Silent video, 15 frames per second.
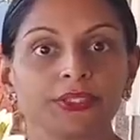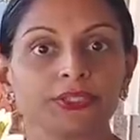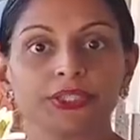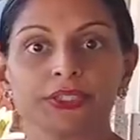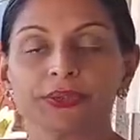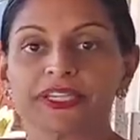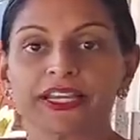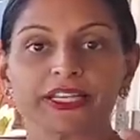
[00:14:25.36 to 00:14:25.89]
So
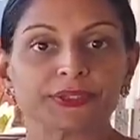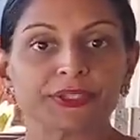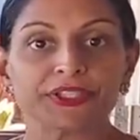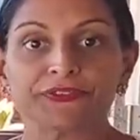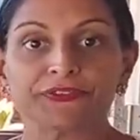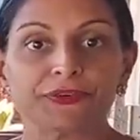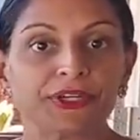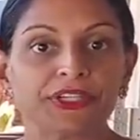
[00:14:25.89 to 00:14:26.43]
you will get on
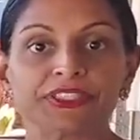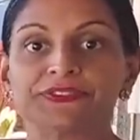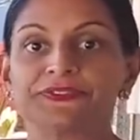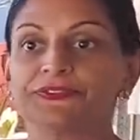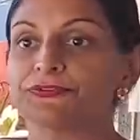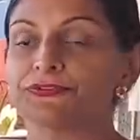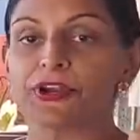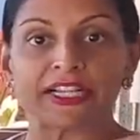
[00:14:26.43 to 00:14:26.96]
your phone
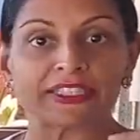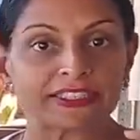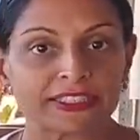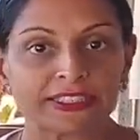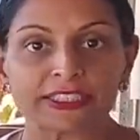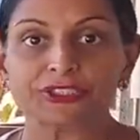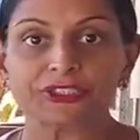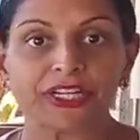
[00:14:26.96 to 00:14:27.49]

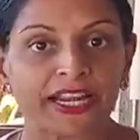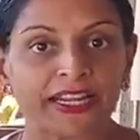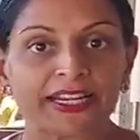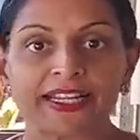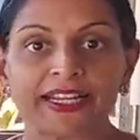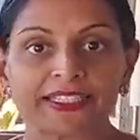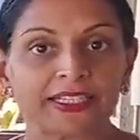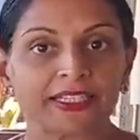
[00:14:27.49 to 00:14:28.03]
frantically trying
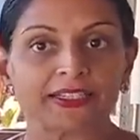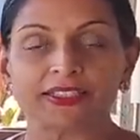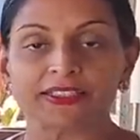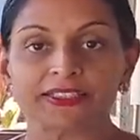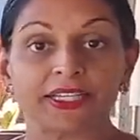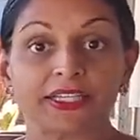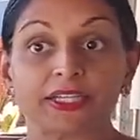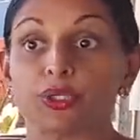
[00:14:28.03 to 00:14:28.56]
to get a
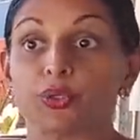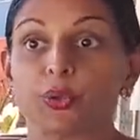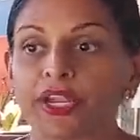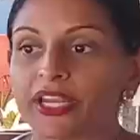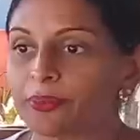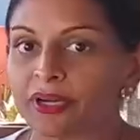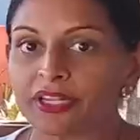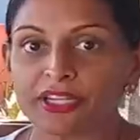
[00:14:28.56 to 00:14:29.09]
contact. You know
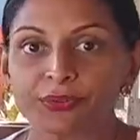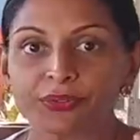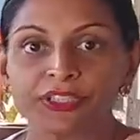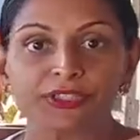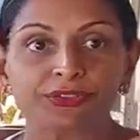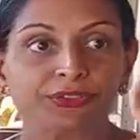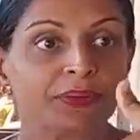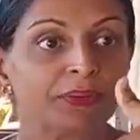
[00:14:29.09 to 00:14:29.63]
anybody who
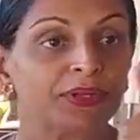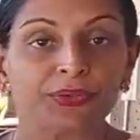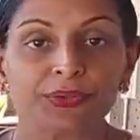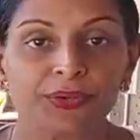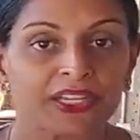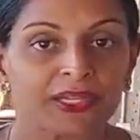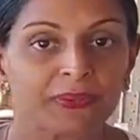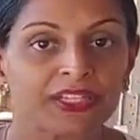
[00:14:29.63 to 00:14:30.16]
does rub? You
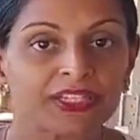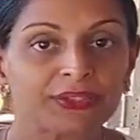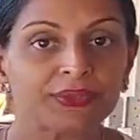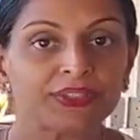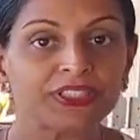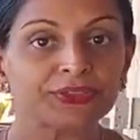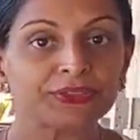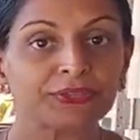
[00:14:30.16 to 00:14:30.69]
know anybody
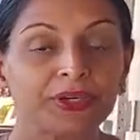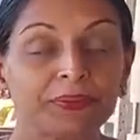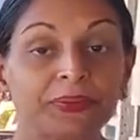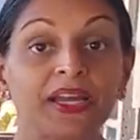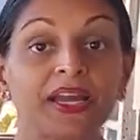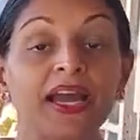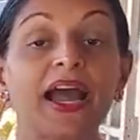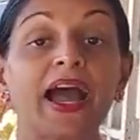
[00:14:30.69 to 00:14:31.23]
who does rub?
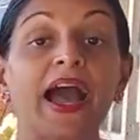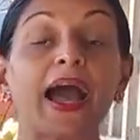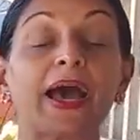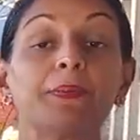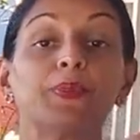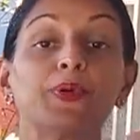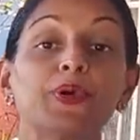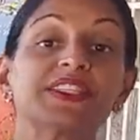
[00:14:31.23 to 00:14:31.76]

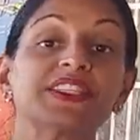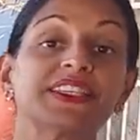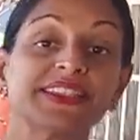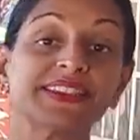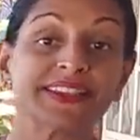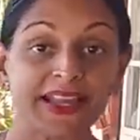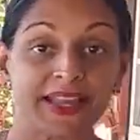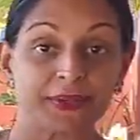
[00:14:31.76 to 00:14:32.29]
And most of
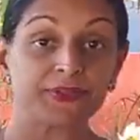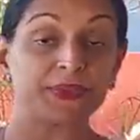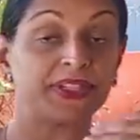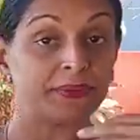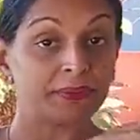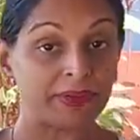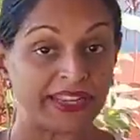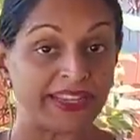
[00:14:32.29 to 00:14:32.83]
the times, well,
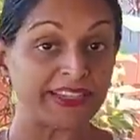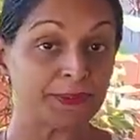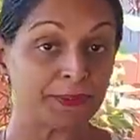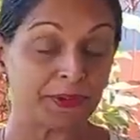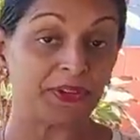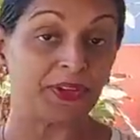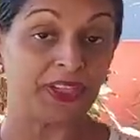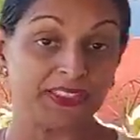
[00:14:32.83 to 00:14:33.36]
in my
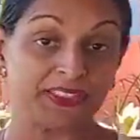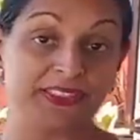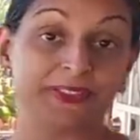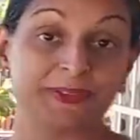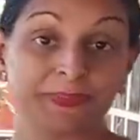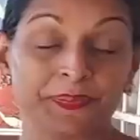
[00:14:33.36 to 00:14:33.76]
experience,